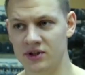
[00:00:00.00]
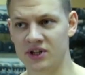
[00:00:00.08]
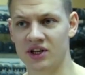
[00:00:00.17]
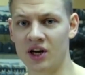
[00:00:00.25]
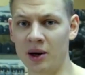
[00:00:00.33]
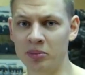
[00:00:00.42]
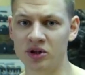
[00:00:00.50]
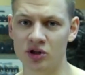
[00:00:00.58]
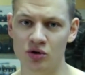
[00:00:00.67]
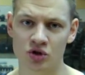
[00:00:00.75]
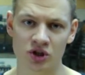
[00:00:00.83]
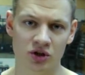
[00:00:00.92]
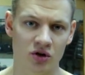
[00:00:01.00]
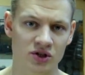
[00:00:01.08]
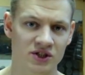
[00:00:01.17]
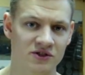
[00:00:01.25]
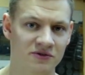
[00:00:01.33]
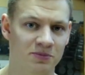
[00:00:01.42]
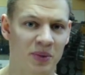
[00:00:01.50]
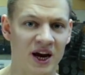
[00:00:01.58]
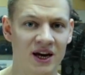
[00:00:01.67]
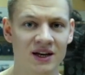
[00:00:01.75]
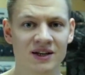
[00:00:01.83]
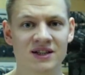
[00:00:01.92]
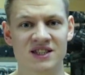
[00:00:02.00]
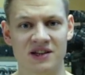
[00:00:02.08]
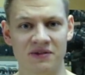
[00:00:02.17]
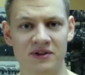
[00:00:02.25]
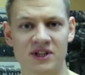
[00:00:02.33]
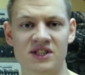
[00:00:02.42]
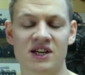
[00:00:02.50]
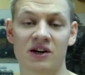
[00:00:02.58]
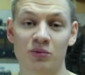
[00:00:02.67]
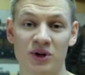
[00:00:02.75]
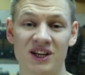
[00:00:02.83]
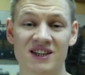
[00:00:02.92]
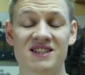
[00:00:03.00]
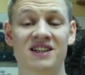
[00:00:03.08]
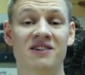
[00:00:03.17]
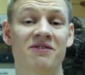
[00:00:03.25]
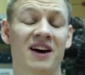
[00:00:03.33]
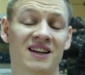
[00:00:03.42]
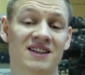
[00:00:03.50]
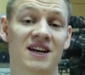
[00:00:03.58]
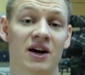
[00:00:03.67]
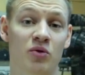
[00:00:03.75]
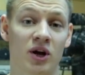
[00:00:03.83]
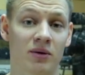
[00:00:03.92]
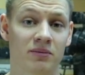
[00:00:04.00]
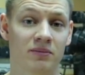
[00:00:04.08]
Tendinopathy usually causes pain, stiffness, and weakness in affected area.